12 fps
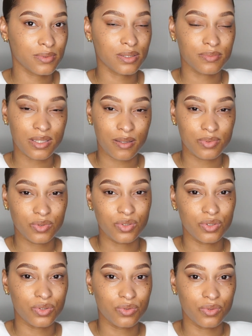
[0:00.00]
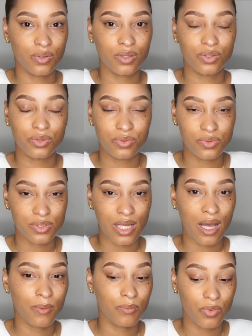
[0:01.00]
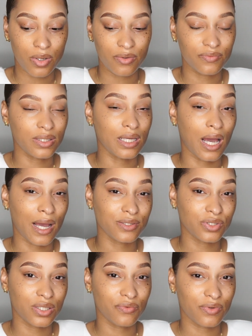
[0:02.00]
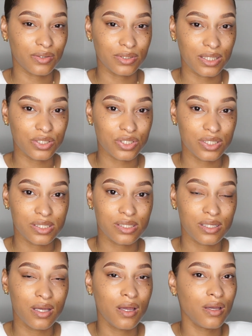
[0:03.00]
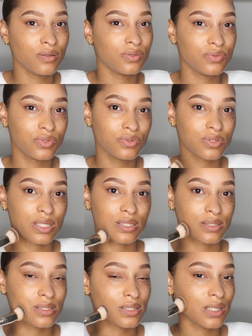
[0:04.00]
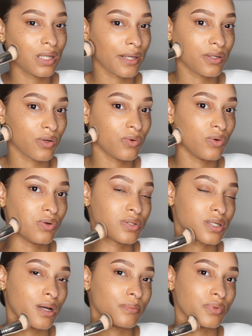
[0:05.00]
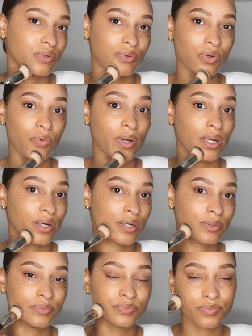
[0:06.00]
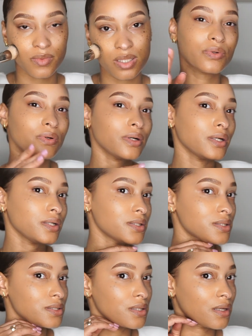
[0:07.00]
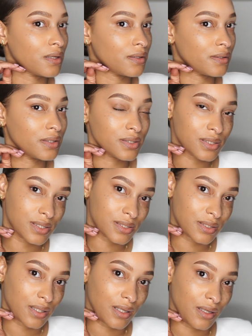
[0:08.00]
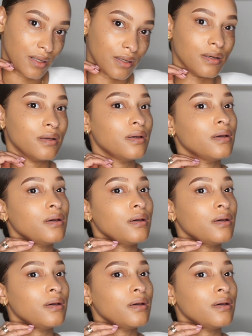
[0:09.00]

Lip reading: sometimes when you use more of the hydrating foundations, you do tend to see like your oils come through quicker. Of course, this is the